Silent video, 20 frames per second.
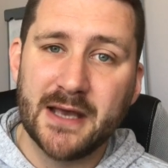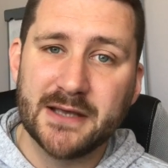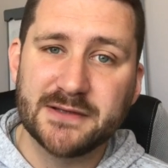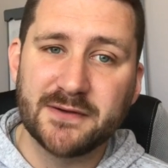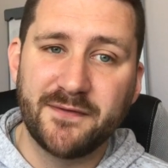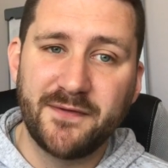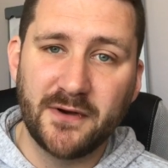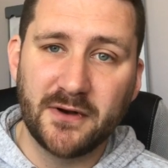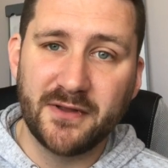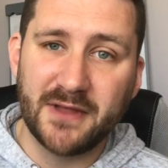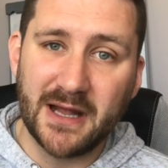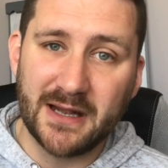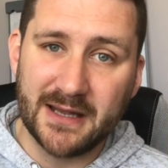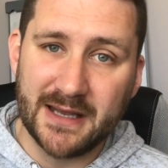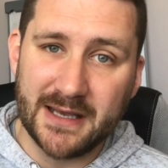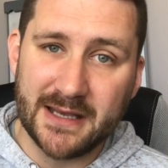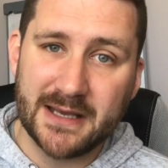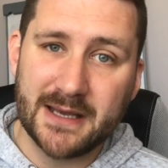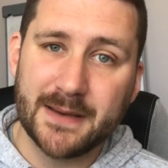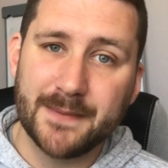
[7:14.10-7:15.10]
So follow that
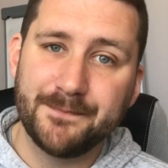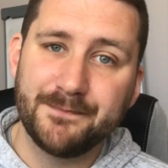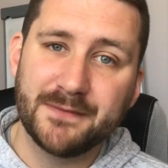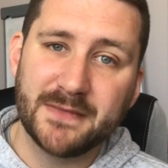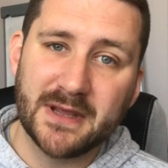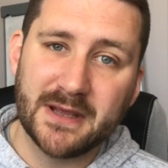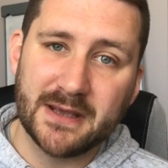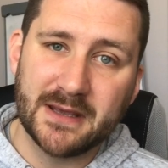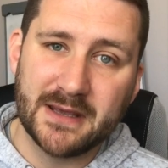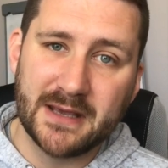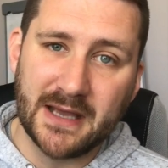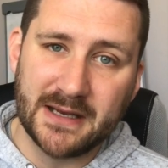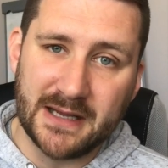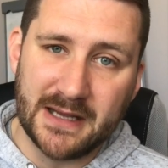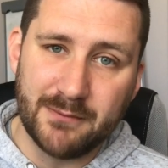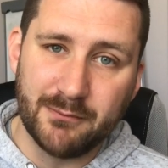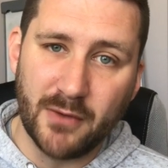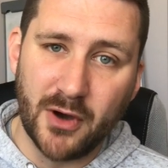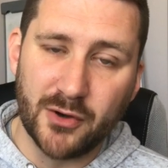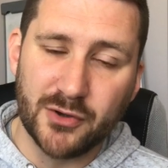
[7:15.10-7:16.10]
link, get
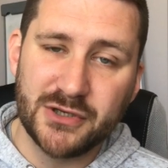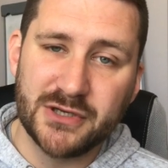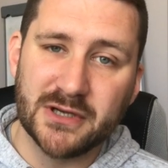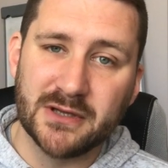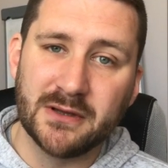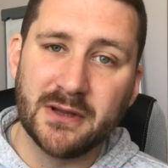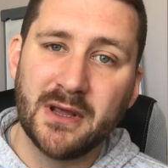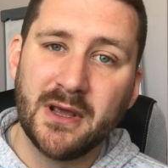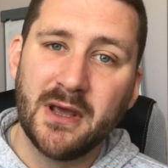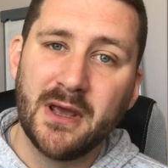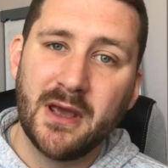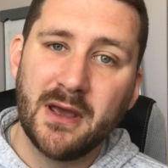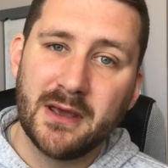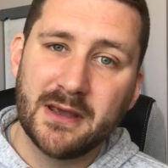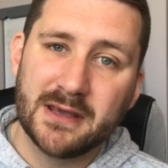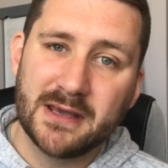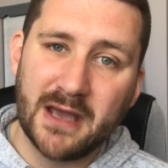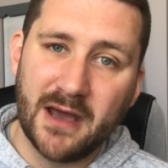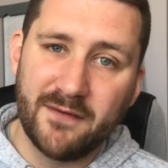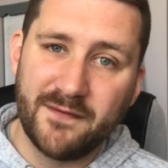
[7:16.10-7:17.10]
it in motion,
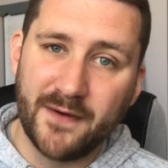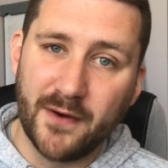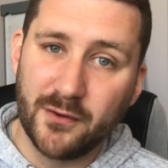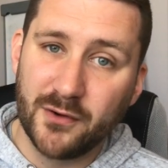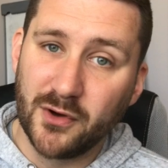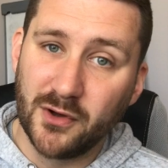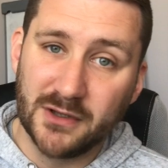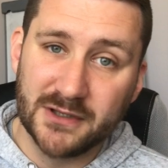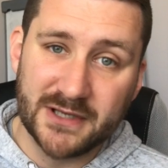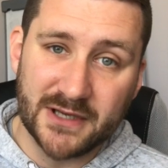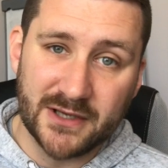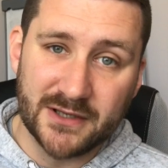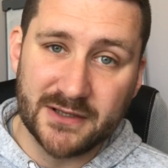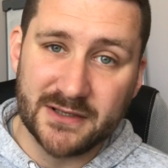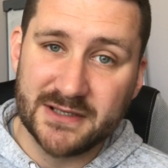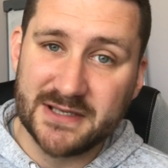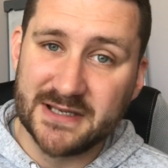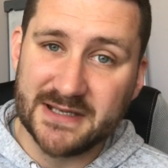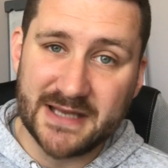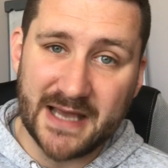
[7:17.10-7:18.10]
get a phone call
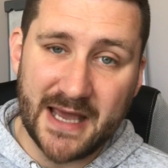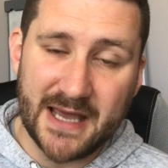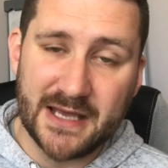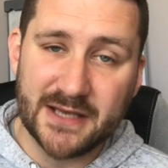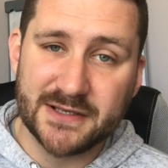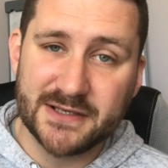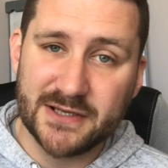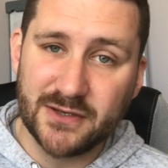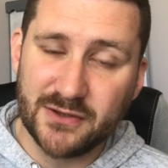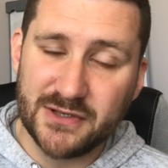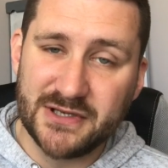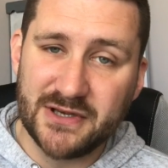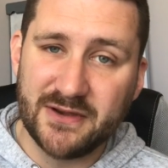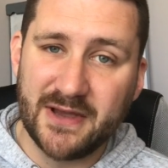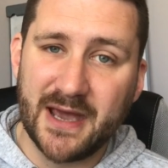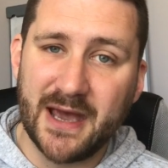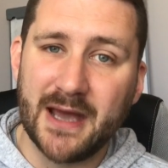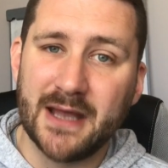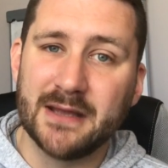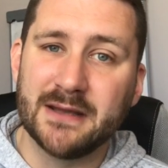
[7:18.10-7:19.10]
done today as soon as you
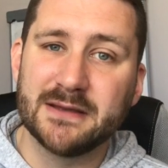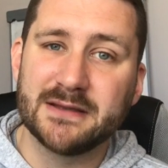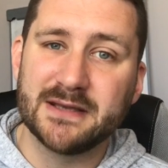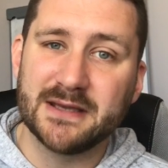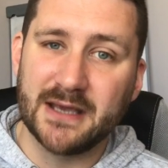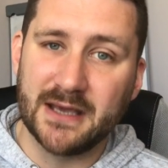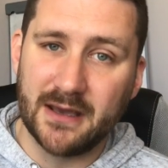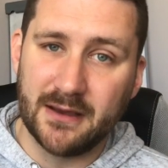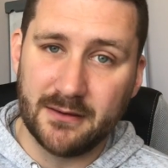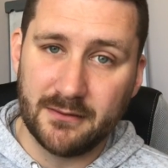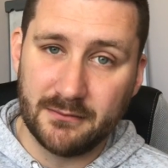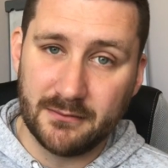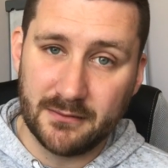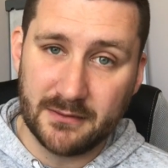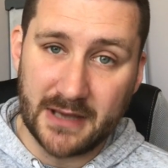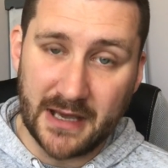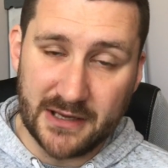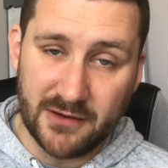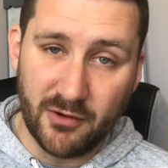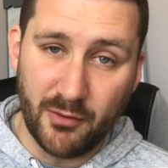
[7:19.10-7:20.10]
can to
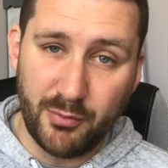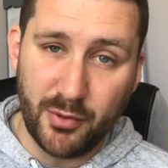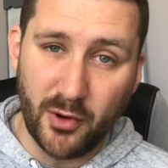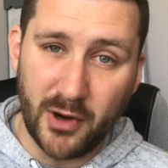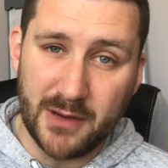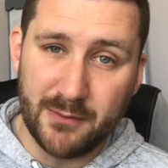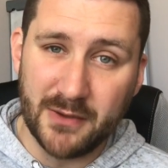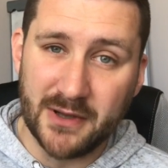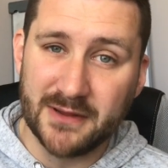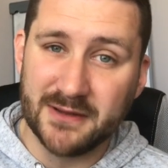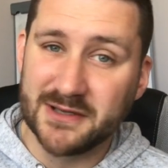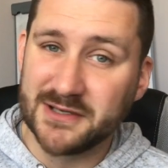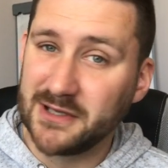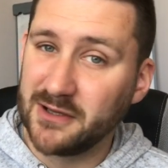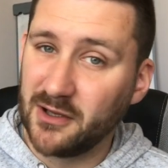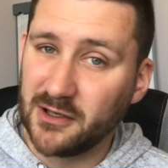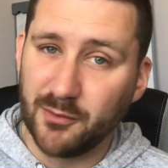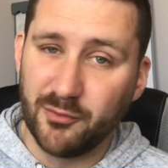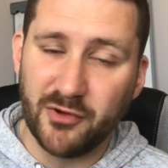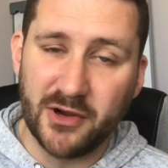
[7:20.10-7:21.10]
get your appointment. There's a
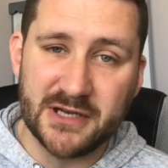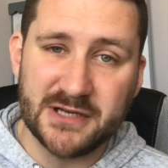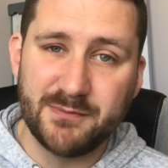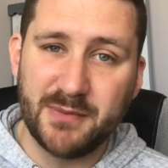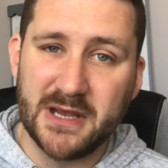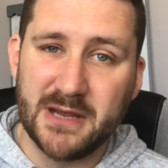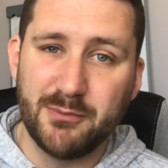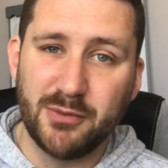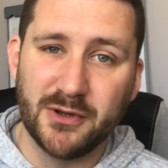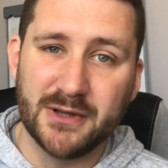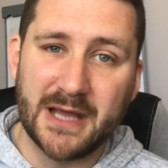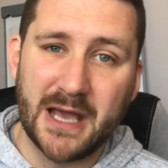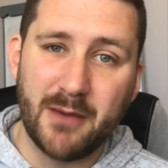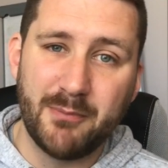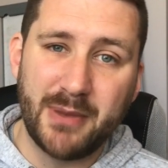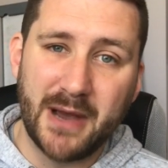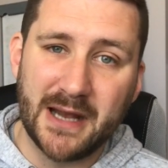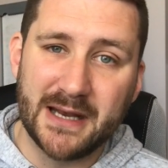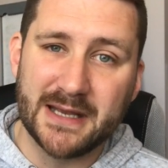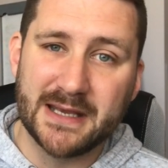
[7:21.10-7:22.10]
lot of British people
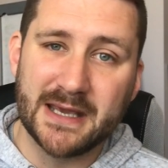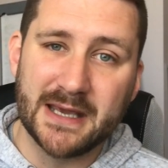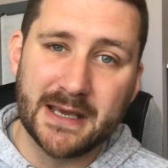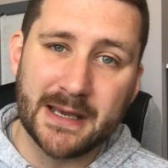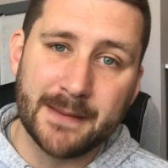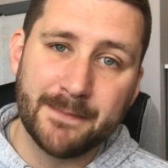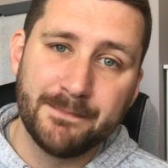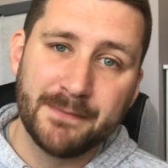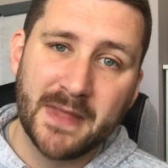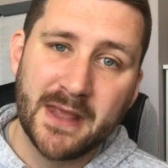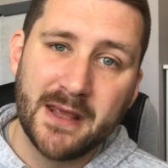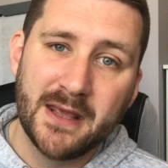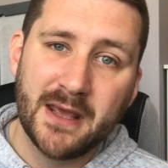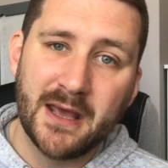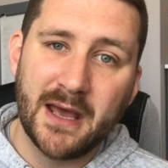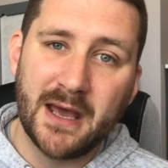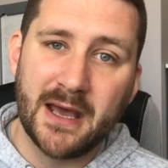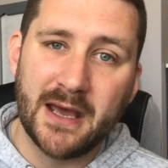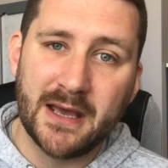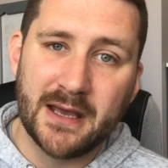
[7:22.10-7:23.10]
now panicking
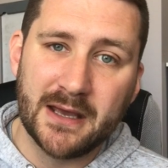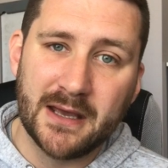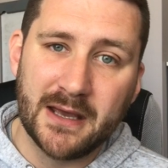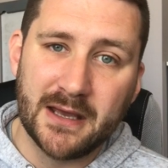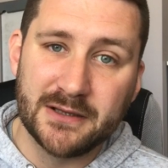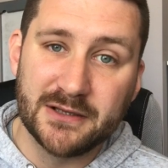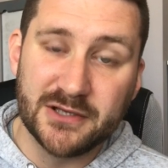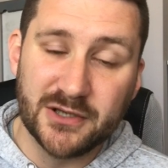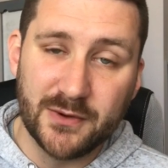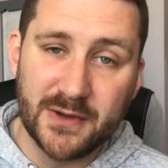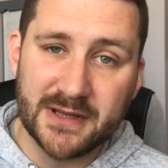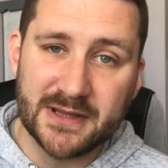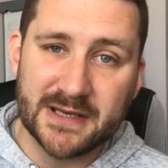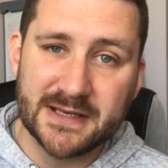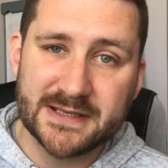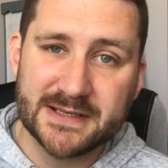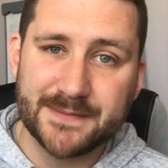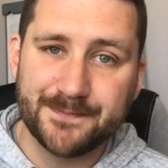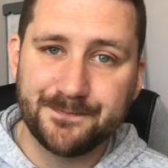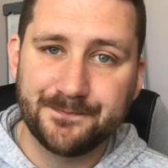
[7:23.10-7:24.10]
and doing
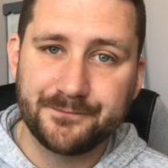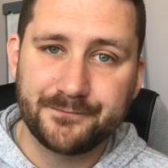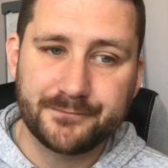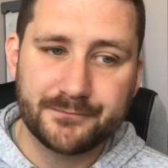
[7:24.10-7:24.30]
this.